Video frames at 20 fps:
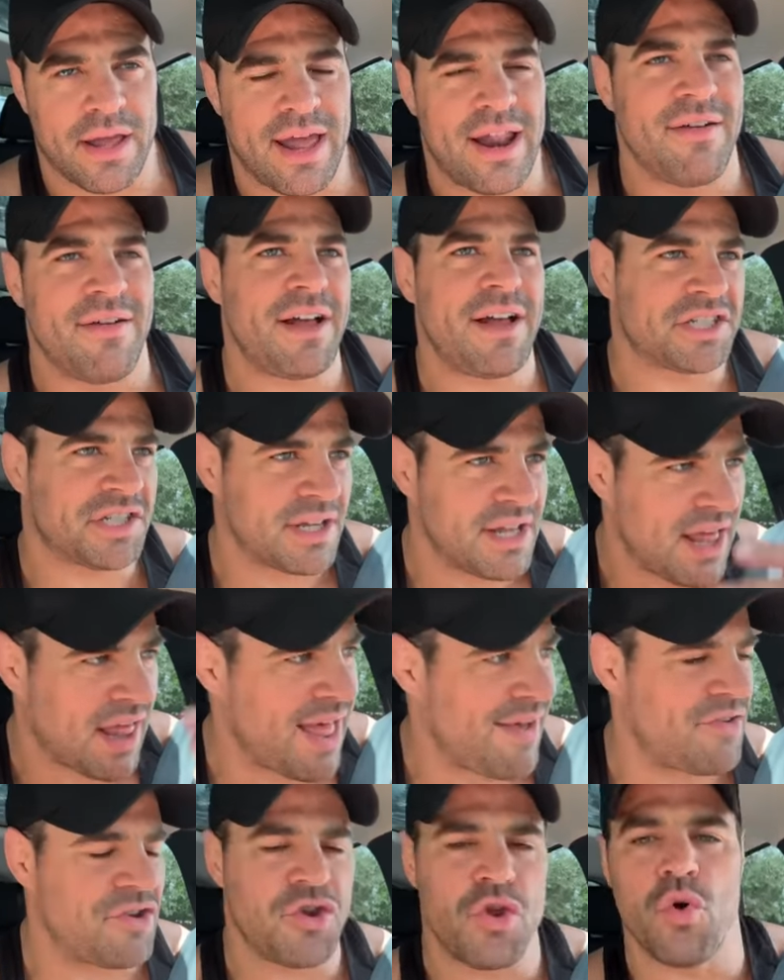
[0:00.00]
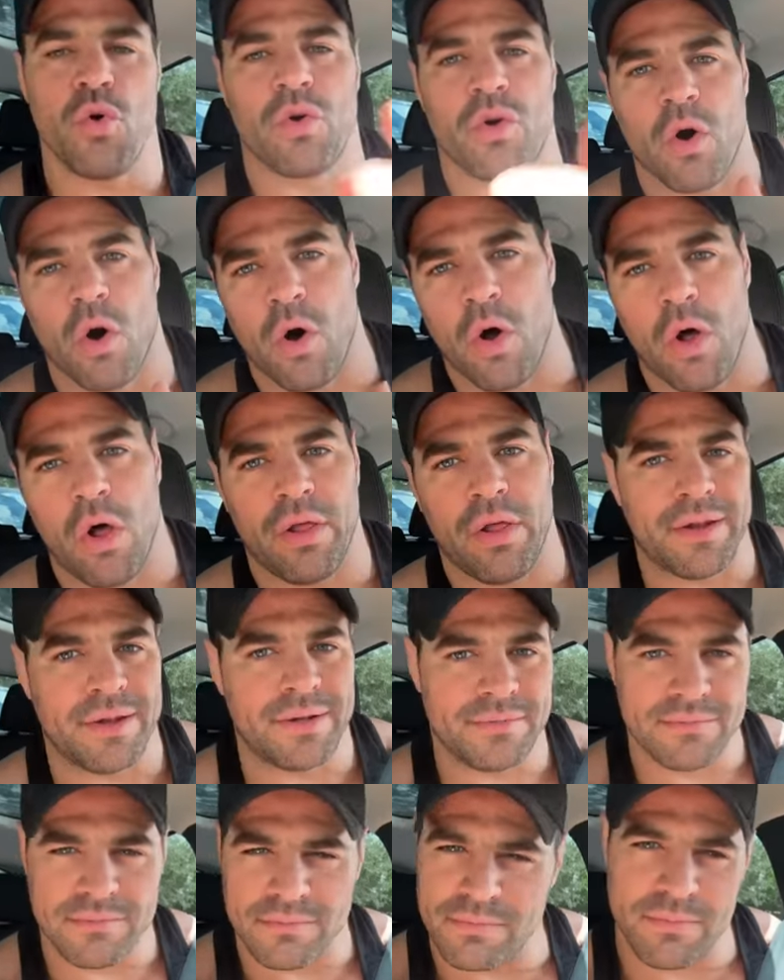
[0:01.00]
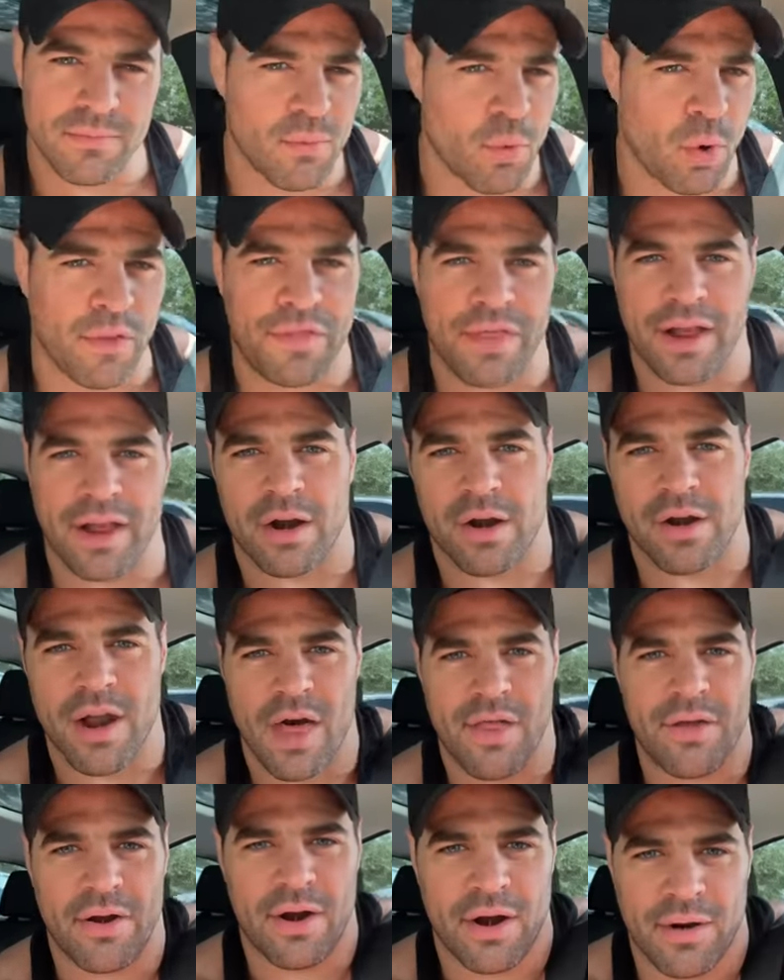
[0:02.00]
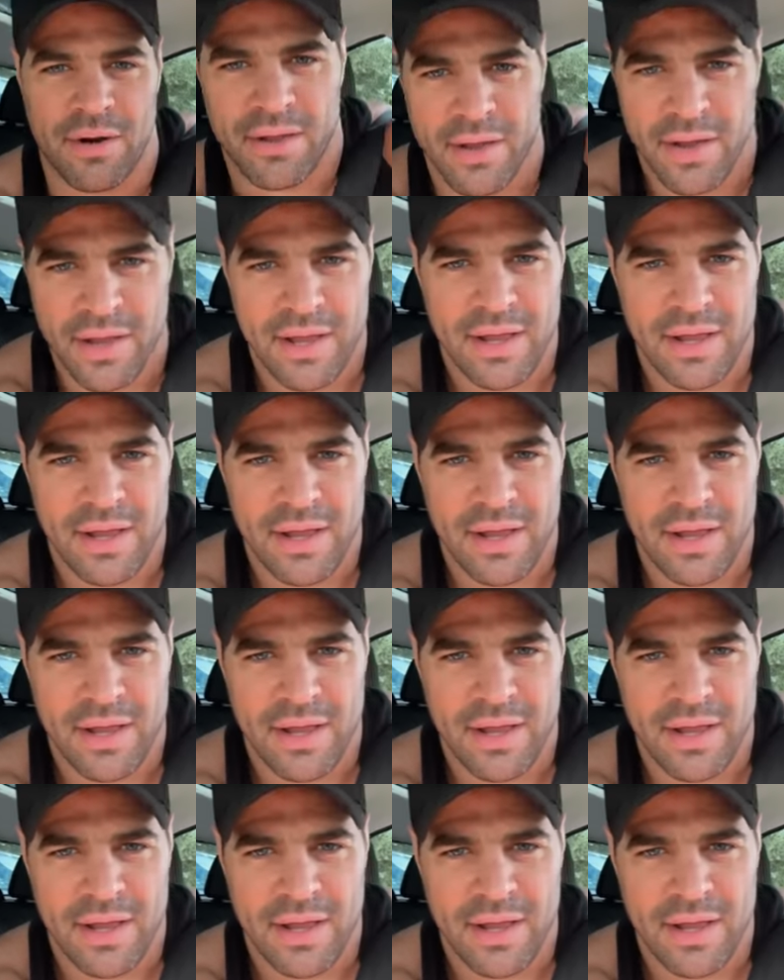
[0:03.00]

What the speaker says: And eventually I'll have a new goal and one thing or another.